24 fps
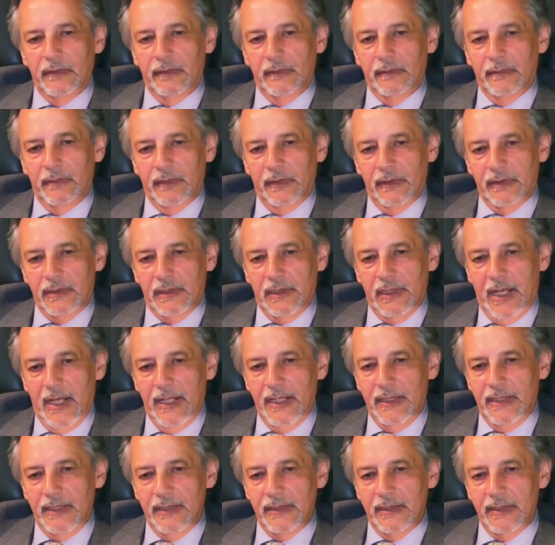because
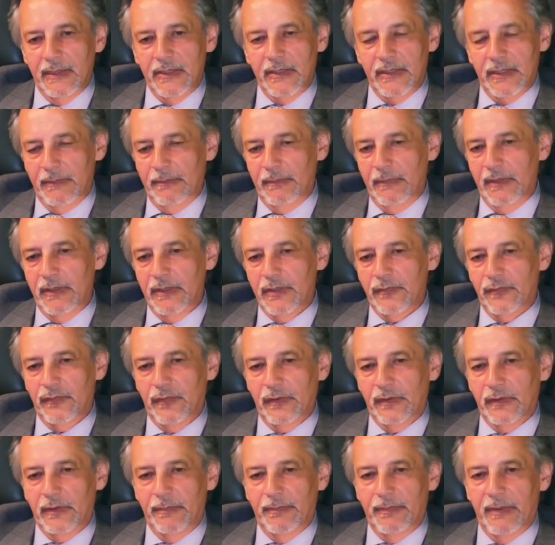light is a stimulus
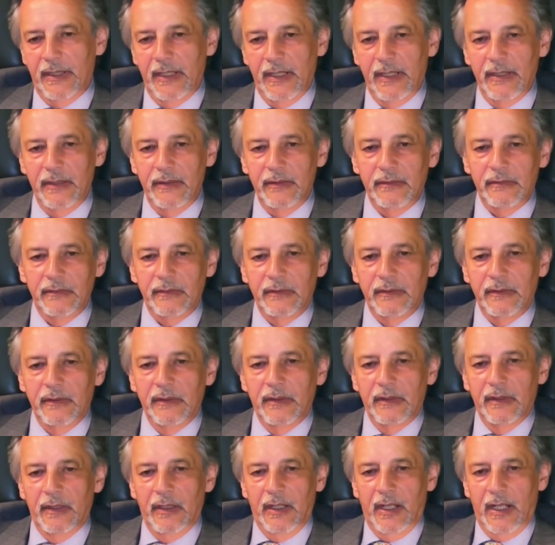for the brain.
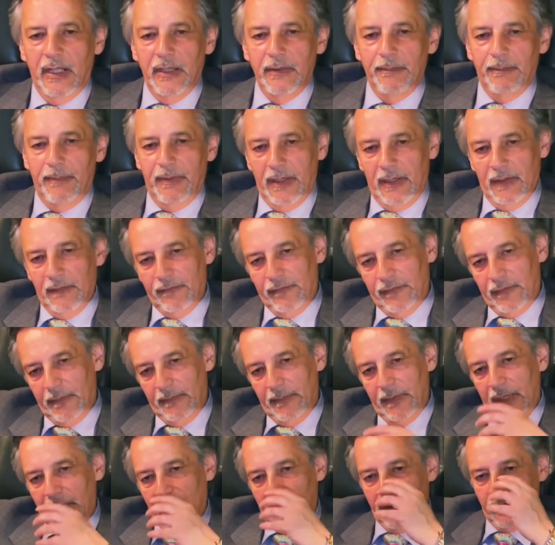unplug from
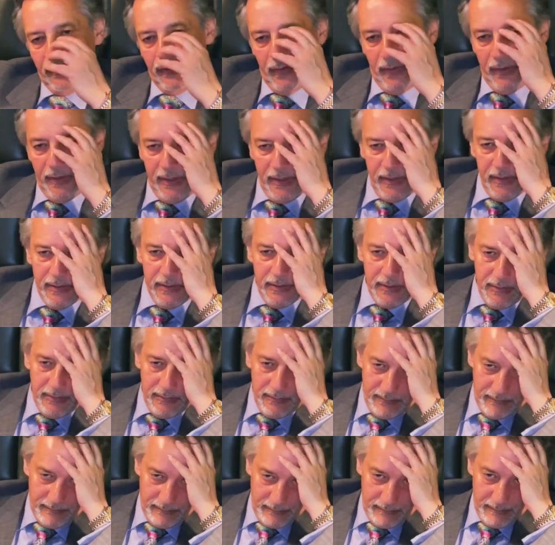
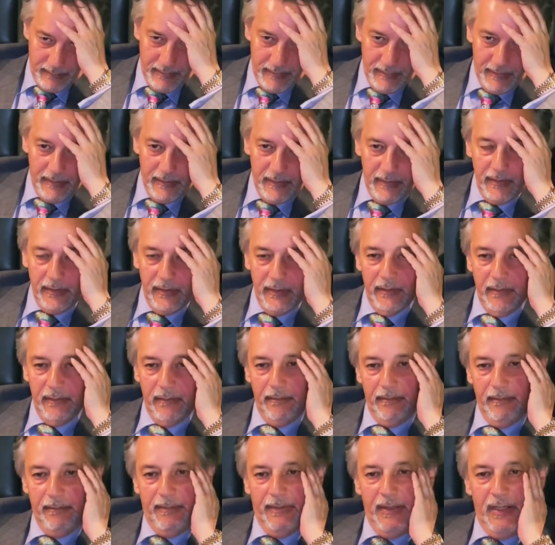electronics,
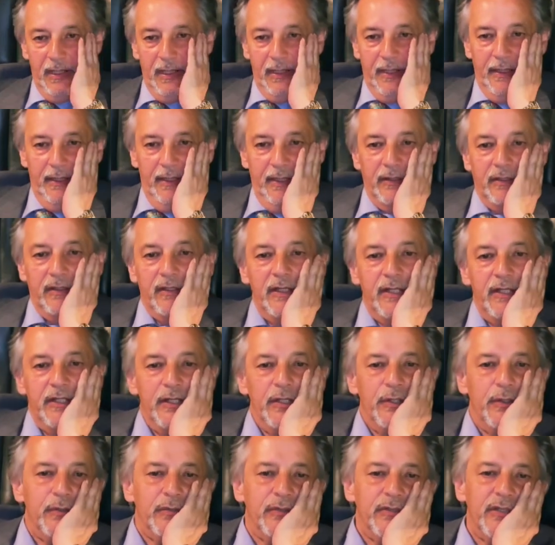build in a
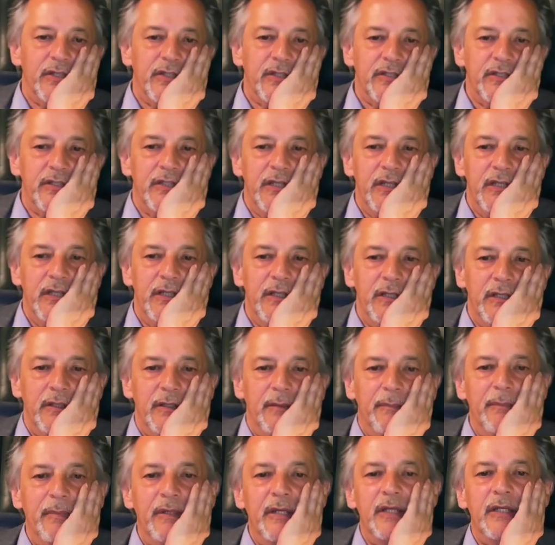30 to 60
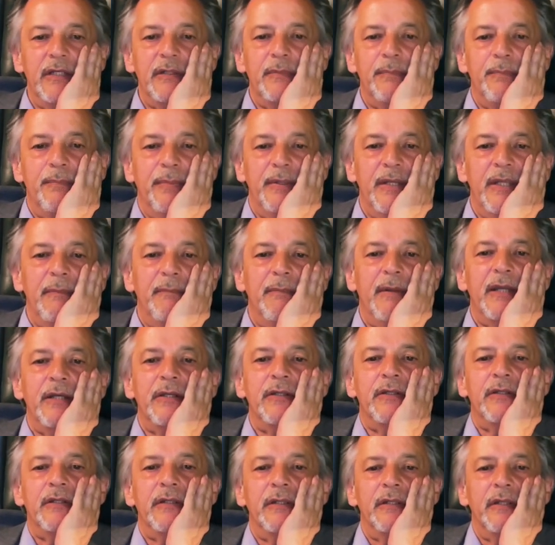minute
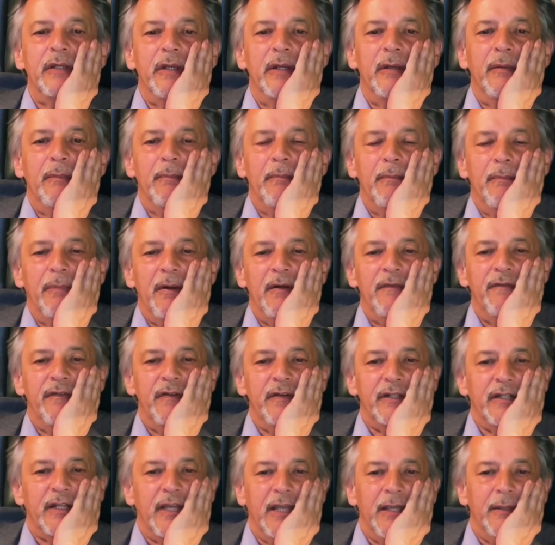pre-bed
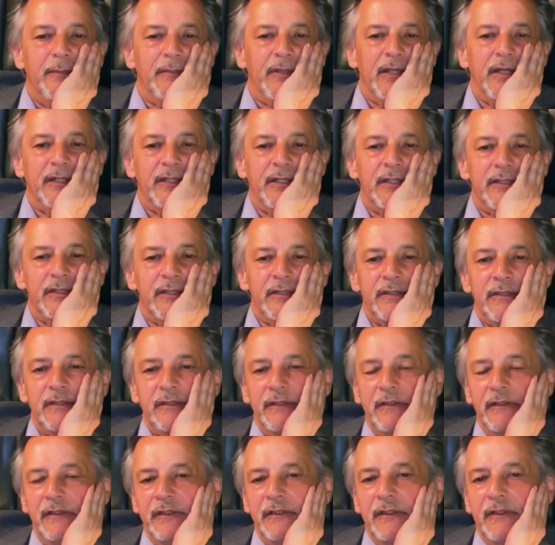buffer time that is
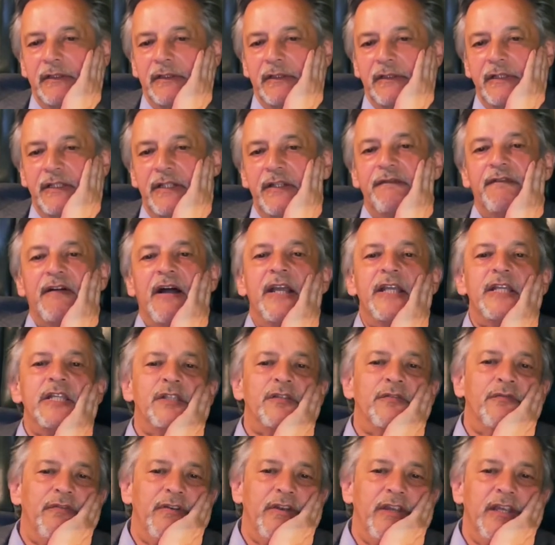
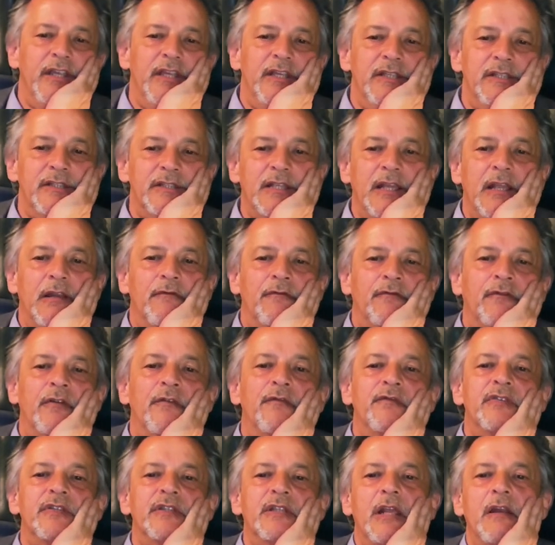device-free,
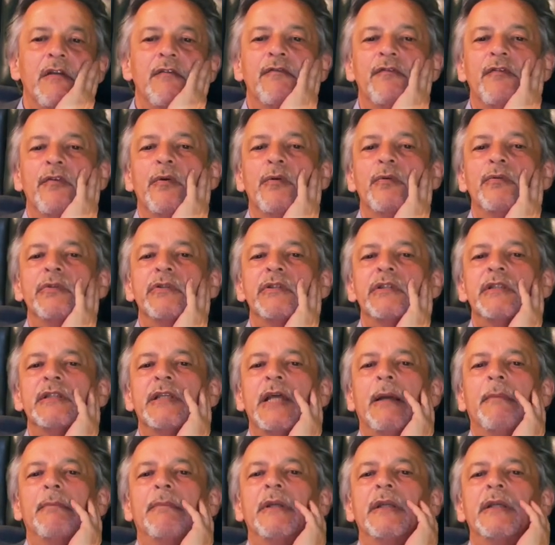from cell phones,
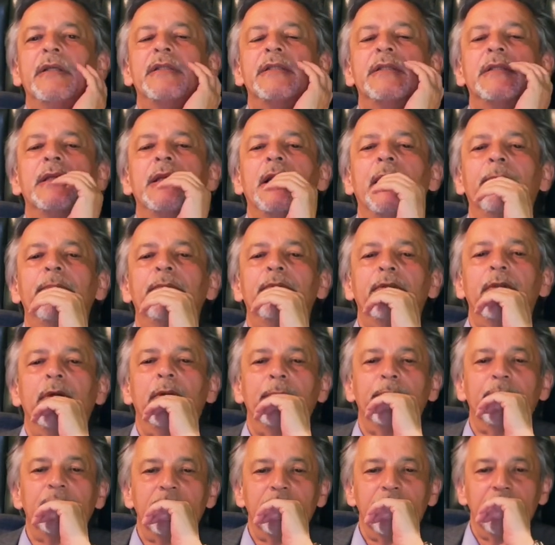tablets,
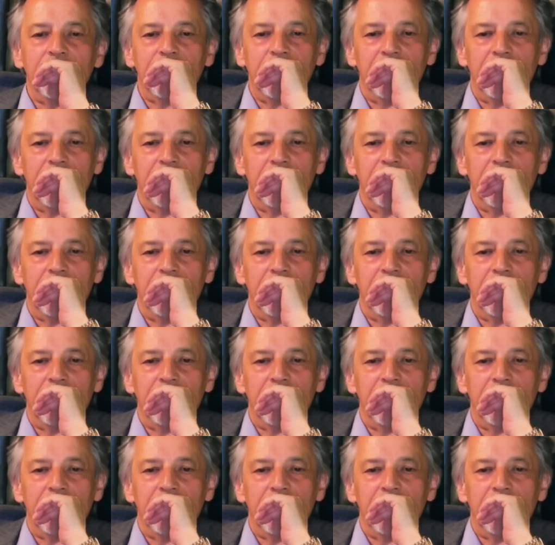laptops,